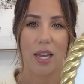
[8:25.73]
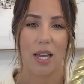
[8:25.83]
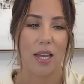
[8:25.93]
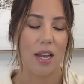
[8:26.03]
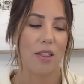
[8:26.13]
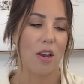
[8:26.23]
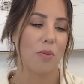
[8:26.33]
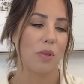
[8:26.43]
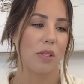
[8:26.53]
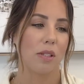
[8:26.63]
and I thought it
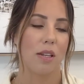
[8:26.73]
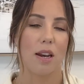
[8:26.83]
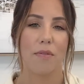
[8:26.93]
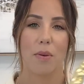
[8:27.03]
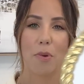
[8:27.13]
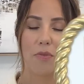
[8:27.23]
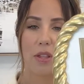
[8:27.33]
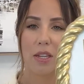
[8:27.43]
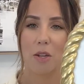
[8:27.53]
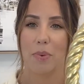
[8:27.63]
was kind of the perfect
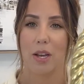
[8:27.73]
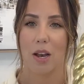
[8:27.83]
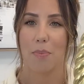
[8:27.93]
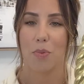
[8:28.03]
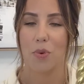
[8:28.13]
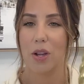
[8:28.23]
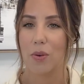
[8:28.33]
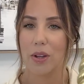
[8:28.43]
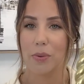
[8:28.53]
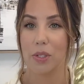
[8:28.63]
thing to pick up when
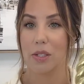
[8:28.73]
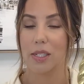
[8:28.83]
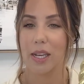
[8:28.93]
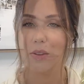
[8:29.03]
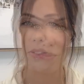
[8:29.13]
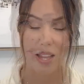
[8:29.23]
it was on sale.